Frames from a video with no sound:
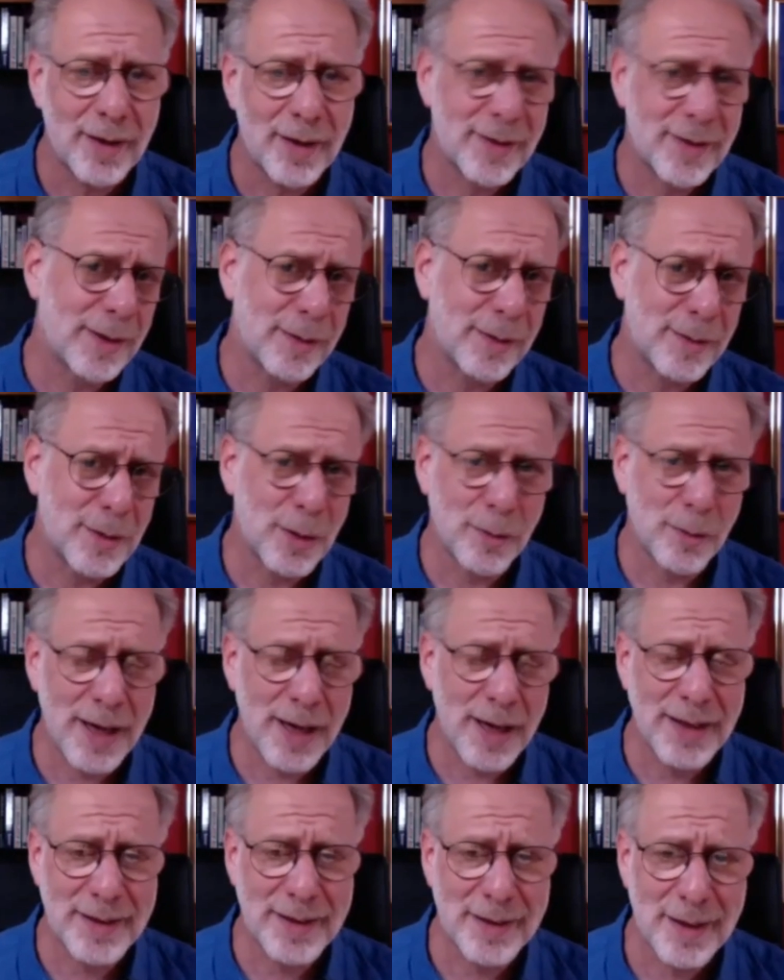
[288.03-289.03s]
to
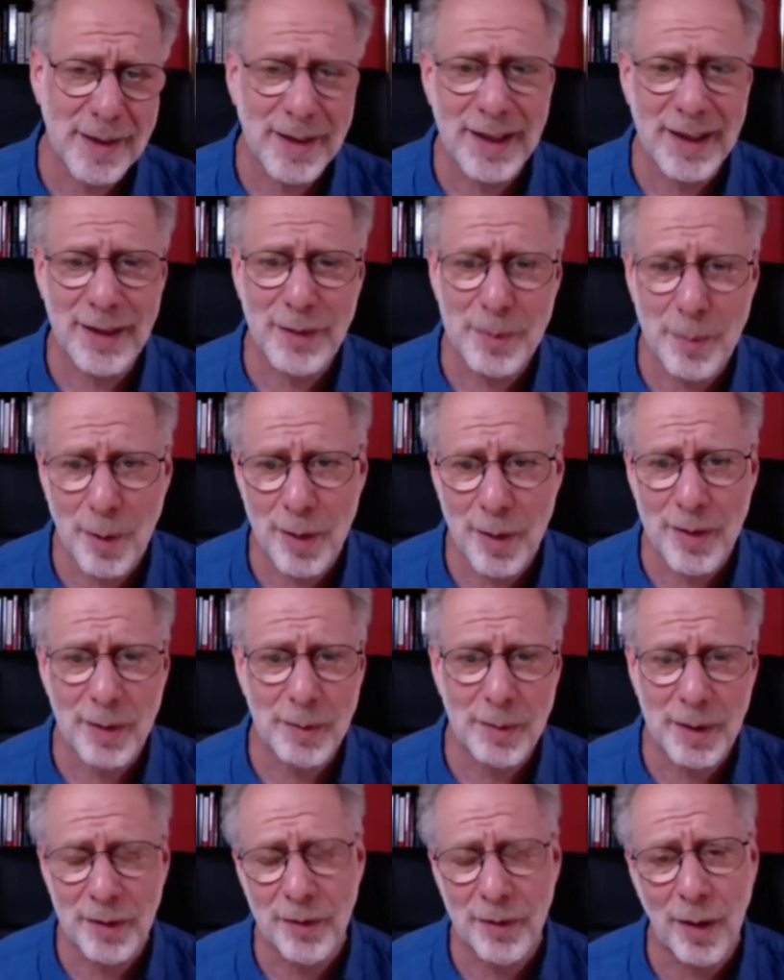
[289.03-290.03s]
rest even more than
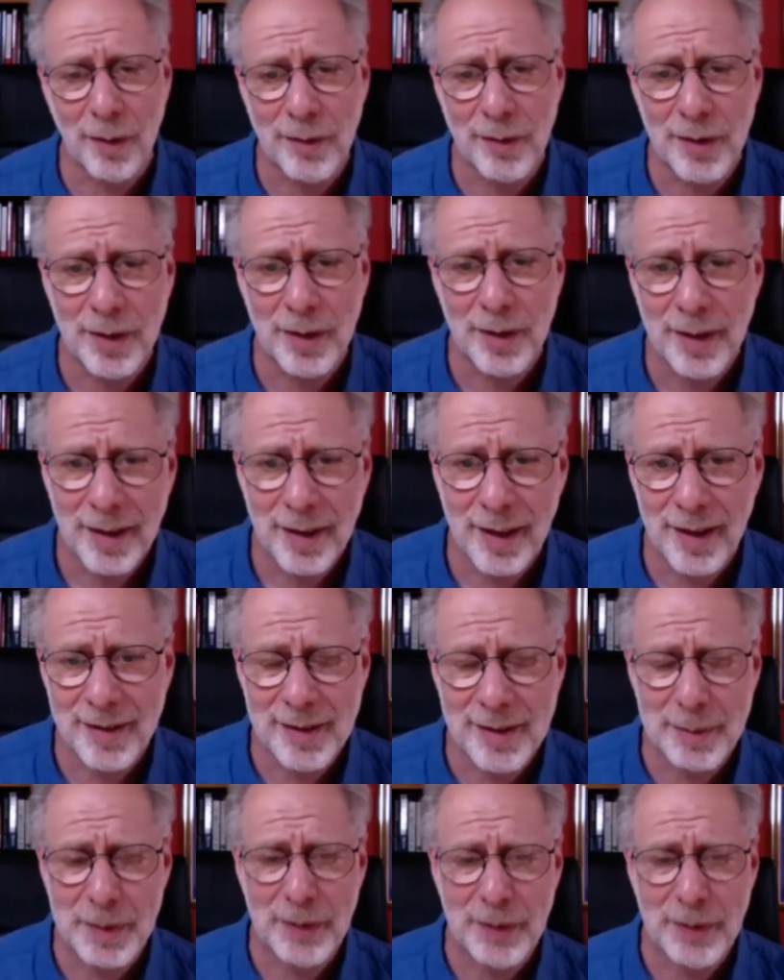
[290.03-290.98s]
we evolved to be